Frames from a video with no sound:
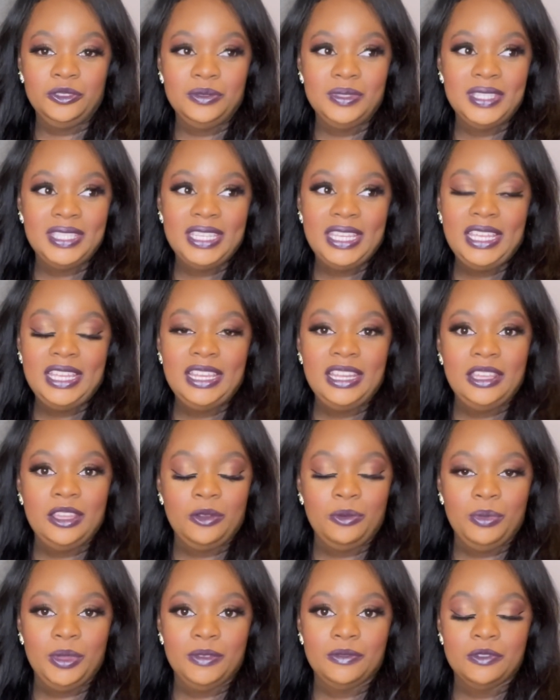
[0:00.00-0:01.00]
dealing
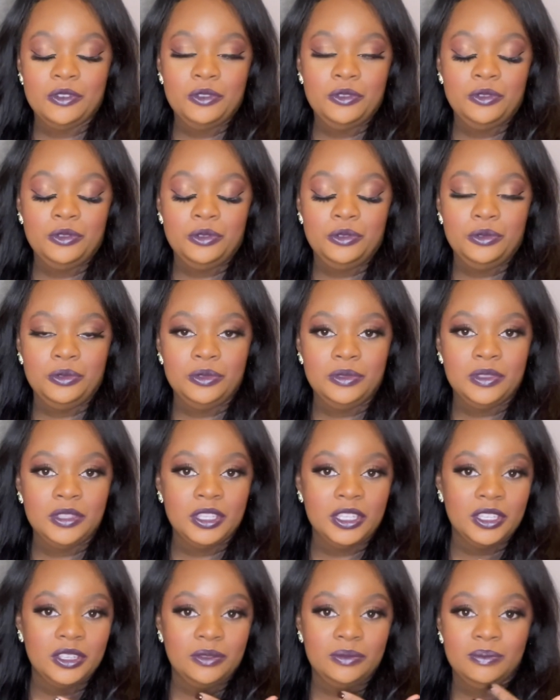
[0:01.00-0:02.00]
with all
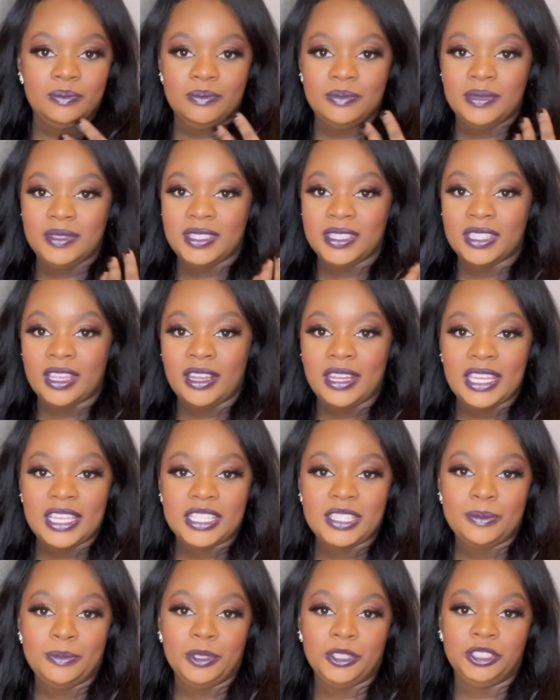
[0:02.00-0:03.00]
the sun
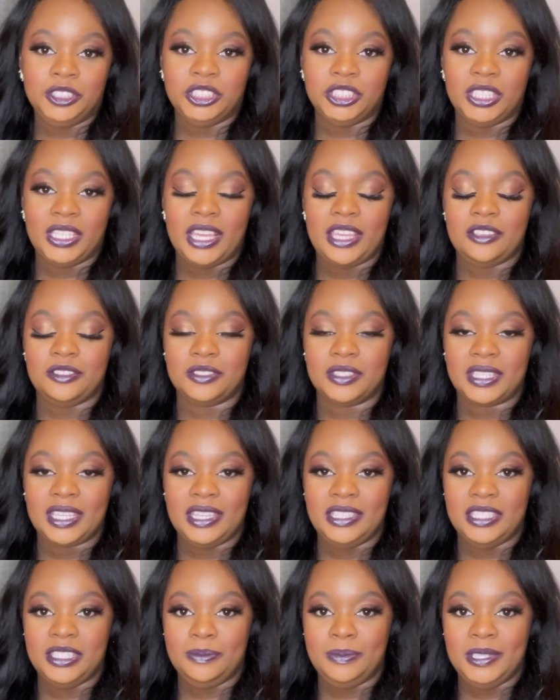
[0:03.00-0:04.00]
exposure that your
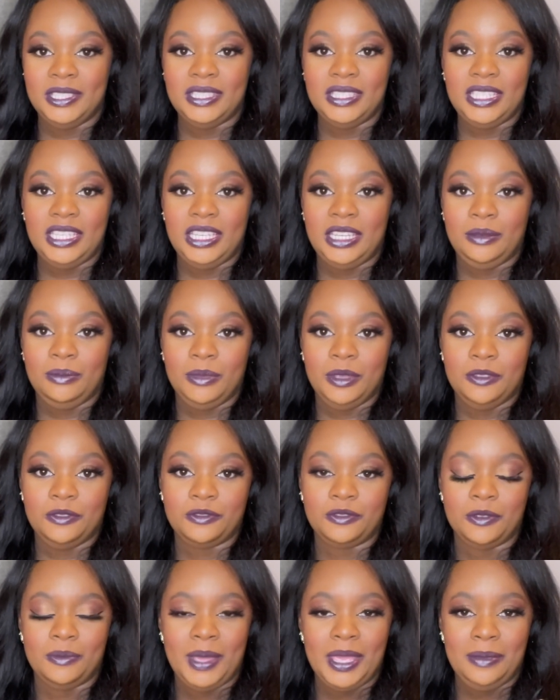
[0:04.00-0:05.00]
skin's been dealing with
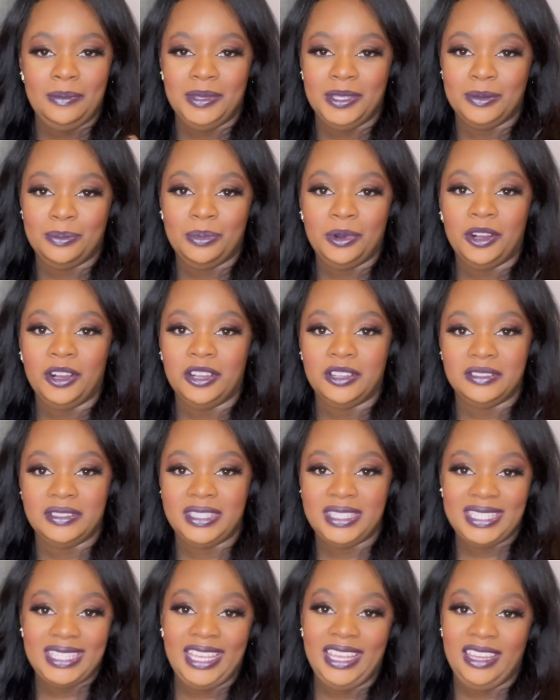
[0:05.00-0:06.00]
for maybe the
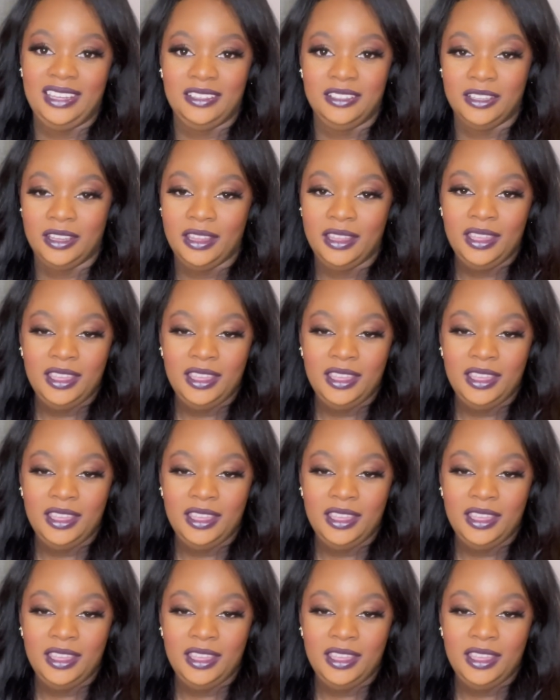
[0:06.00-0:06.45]
past 10,